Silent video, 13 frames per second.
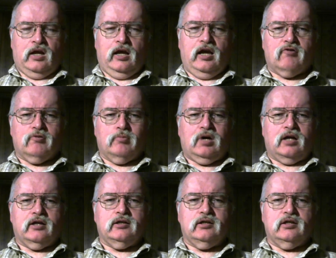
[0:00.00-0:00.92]
Hey
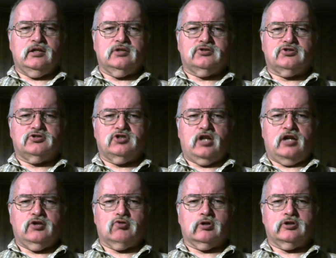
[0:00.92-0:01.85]
everybody, it's
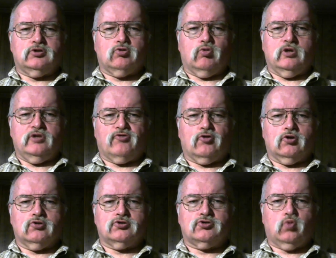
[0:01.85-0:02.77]
January
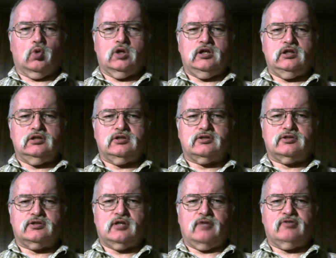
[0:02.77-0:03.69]
21st,
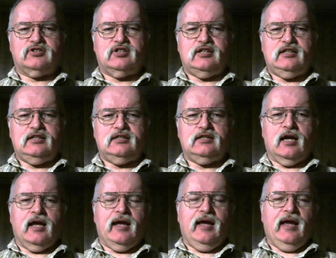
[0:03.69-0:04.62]
2017,
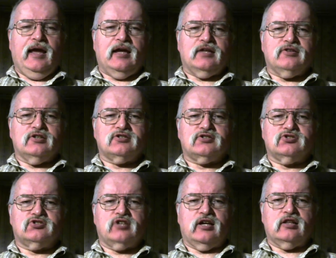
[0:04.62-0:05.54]
and this
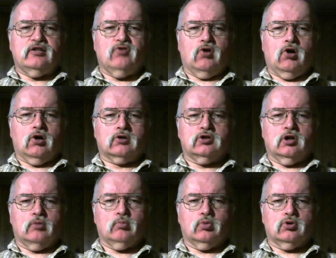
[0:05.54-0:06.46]
is daily vlog
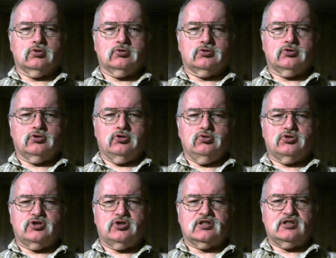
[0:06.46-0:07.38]
number
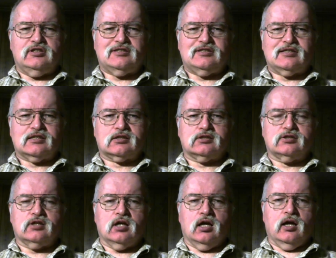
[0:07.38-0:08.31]

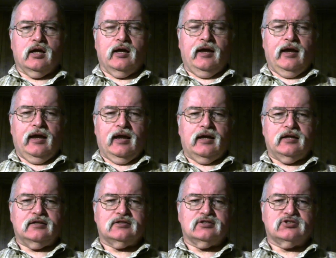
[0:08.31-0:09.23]
266, and
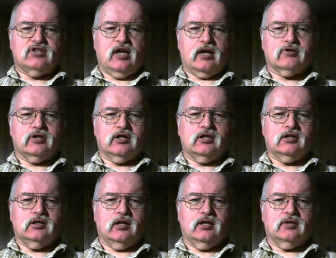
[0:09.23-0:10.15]
it's a
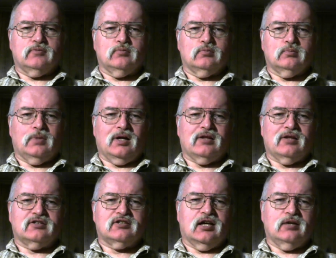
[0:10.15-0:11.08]
Saturday, and by the
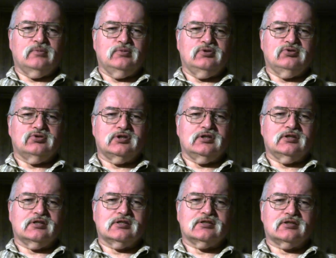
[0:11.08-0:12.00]
time you see
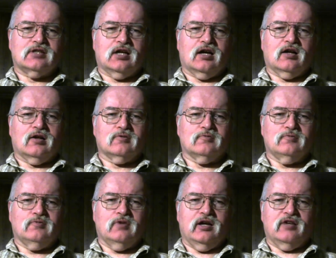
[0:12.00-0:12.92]
this, I'll
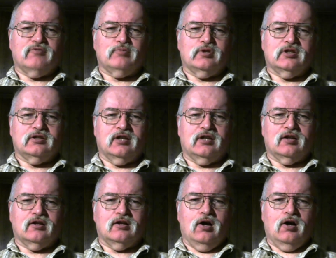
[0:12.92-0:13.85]
have been
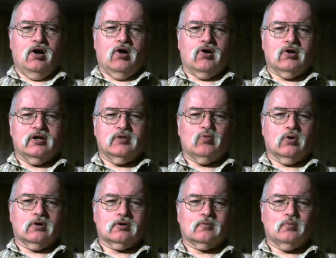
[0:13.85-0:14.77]
hard at
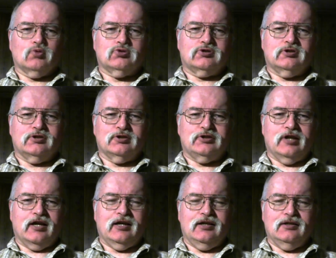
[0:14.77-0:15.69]
work most of the
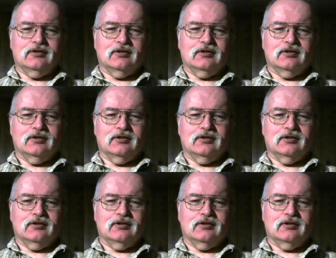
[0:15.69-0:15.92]
day,